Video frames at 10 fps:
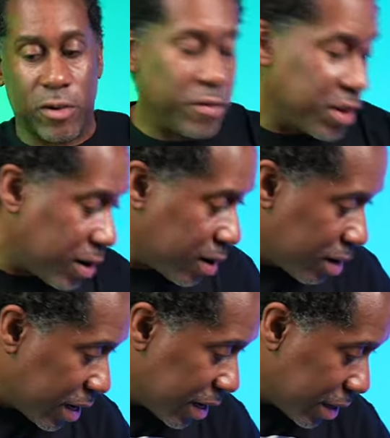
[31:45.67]
over there
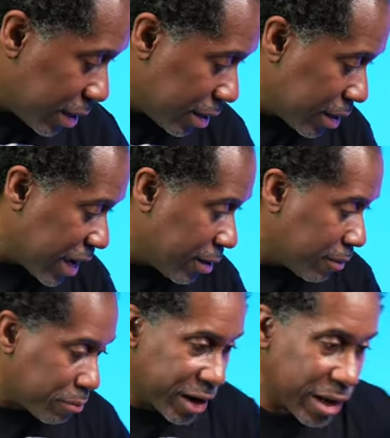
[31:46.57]
at, uh, at
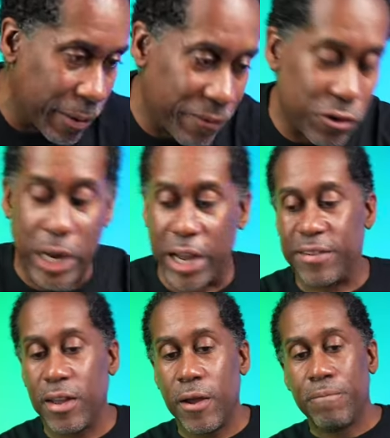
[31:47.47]
UNBREAKcable. If you
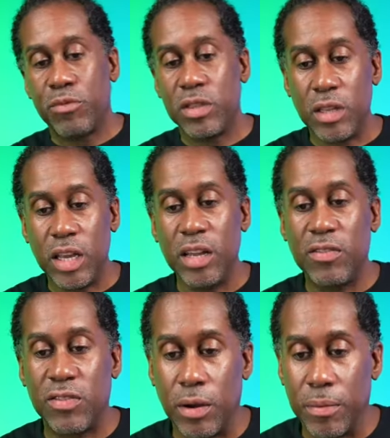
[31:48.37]
guys need
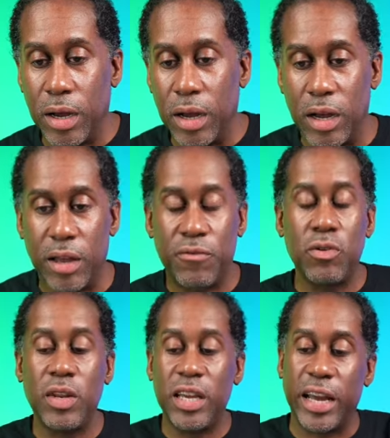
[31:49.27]
some, uh, if you
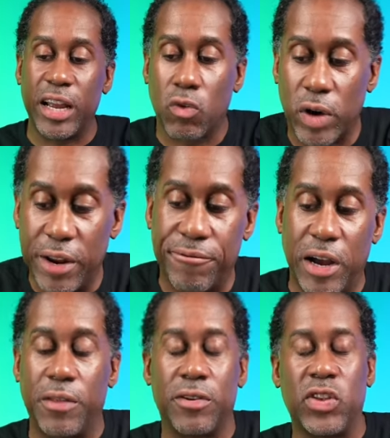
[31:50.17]
need a great
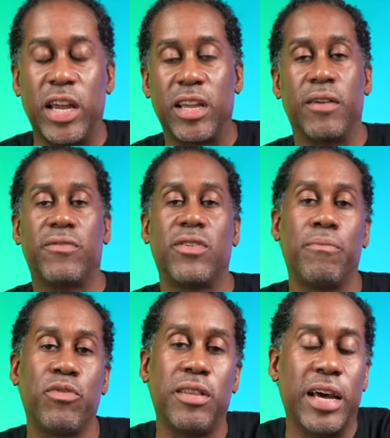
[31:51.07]
Father's Day gift,
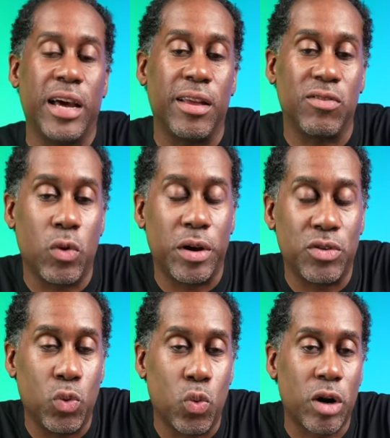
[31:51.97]
something that is going
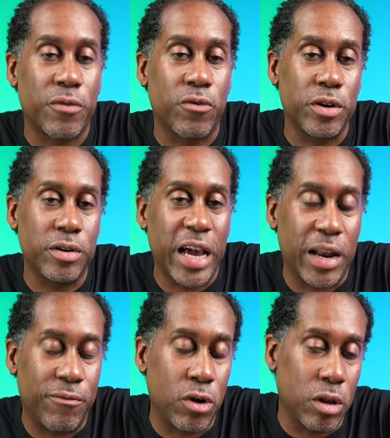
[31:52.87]
to work for your
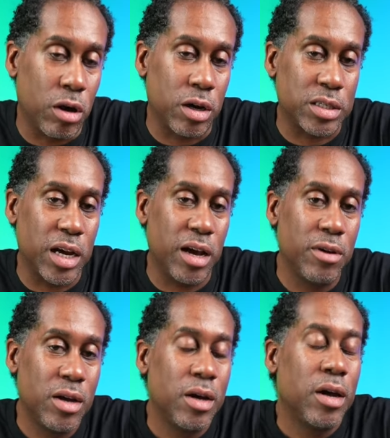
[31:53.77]
dad for a long
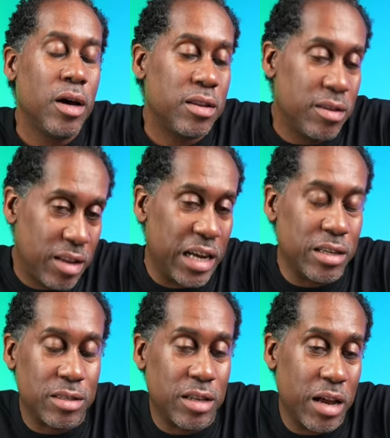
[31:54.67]
time,
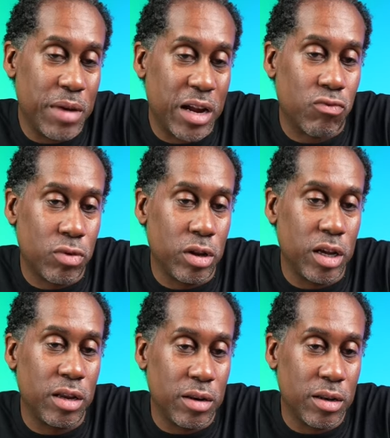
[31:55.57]
that they make
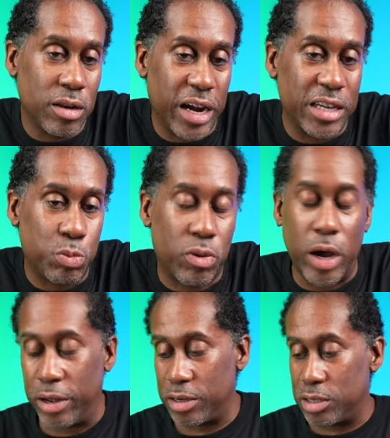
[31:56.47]
really nice
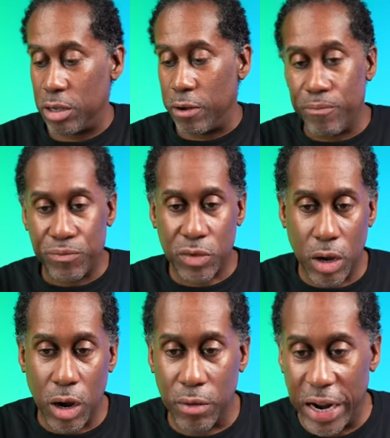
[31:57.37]
products. So,
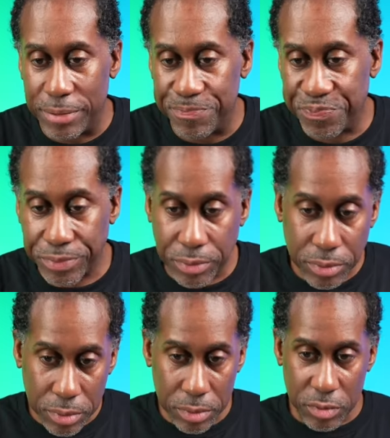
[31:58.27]
all right,
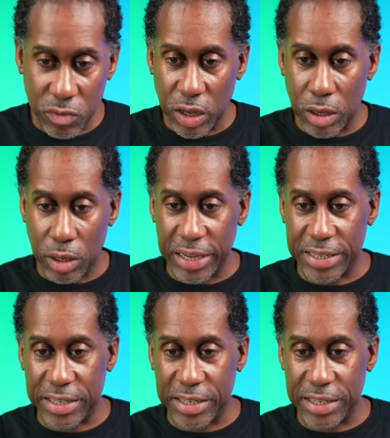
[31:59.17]
let's